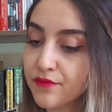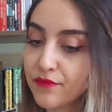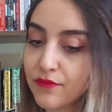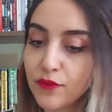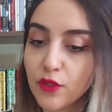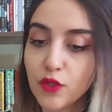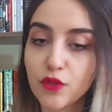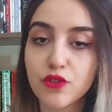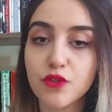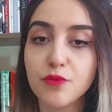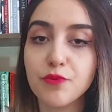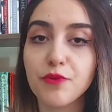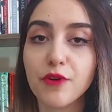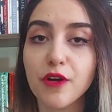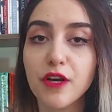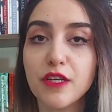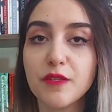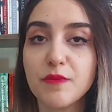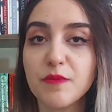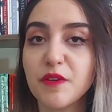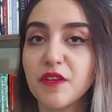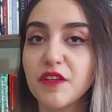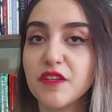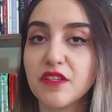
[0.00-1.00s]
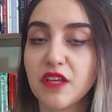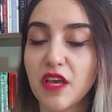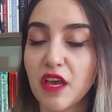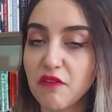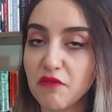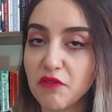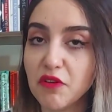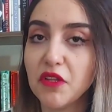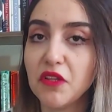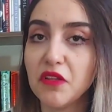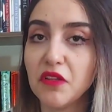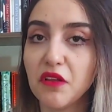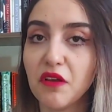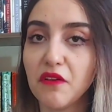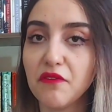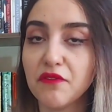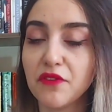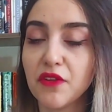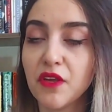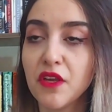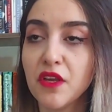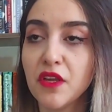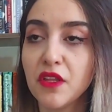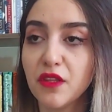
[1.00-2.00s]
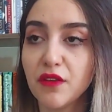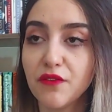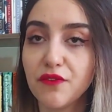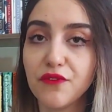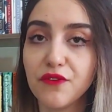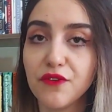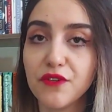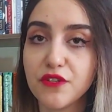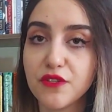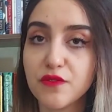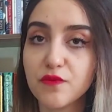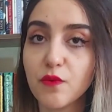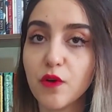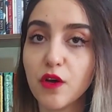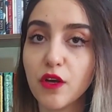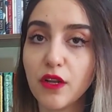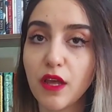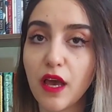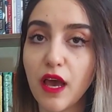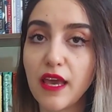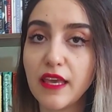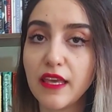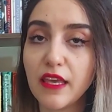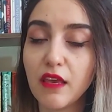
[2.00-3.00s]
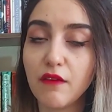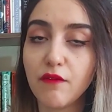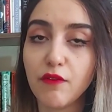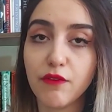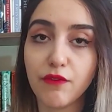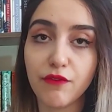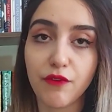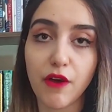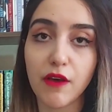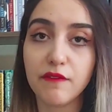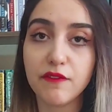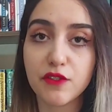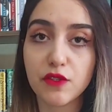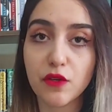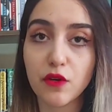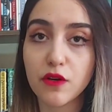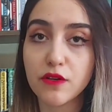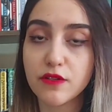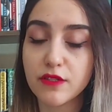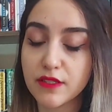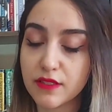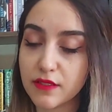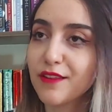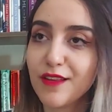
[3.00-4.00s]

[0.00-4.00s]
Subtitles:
No surprise because I really loved the first one. I gave it 5 stars.